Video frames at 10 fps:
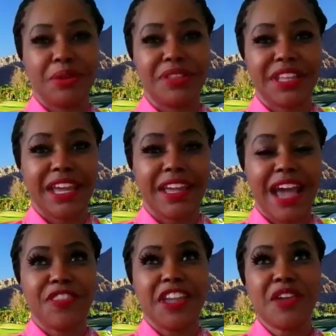agree with that.
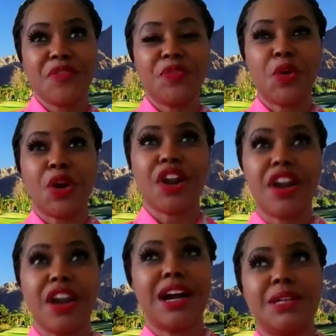I think
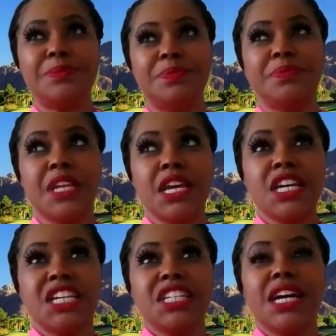for um
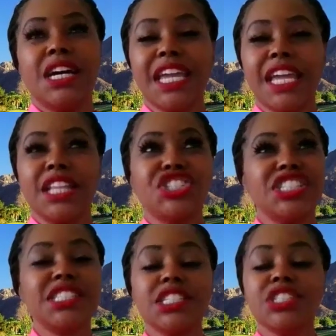again,
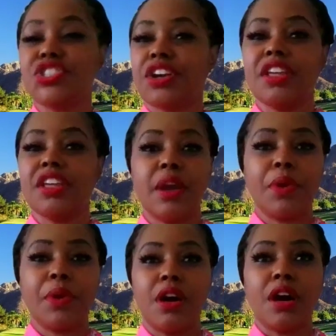just this journey
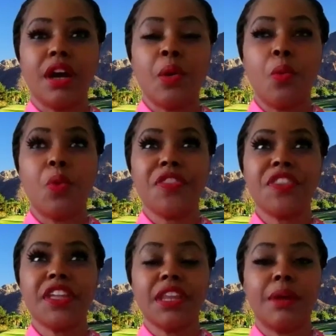that we're on, one
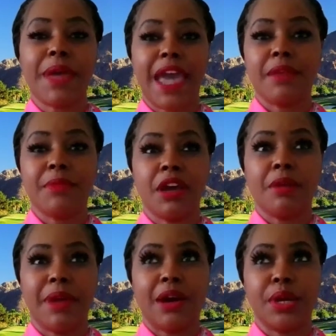thing that I'm adamant
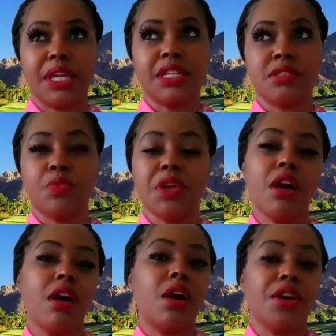about is we
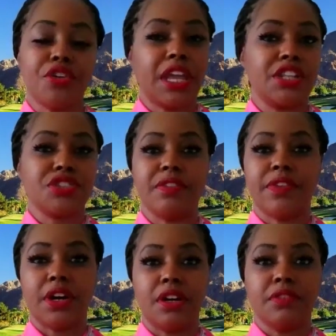are all created to
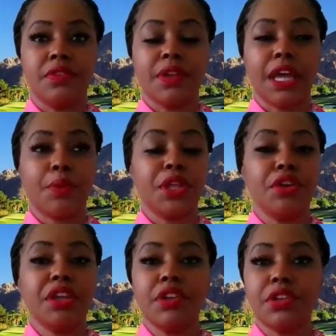evolve. Like when
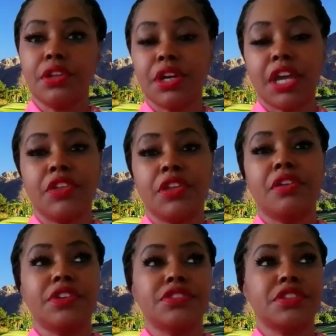you even look at the
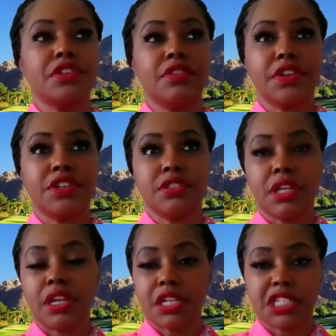universe, the universe
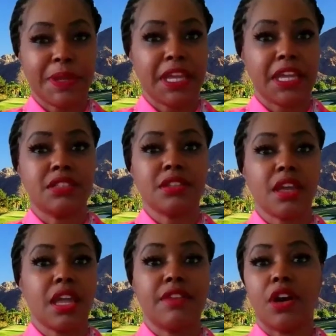expands,
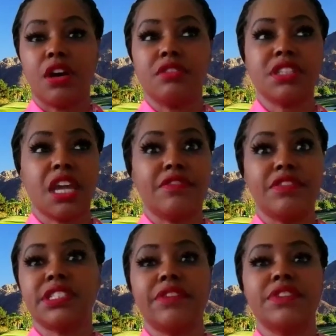evolves
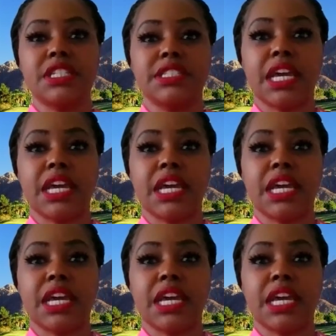every 17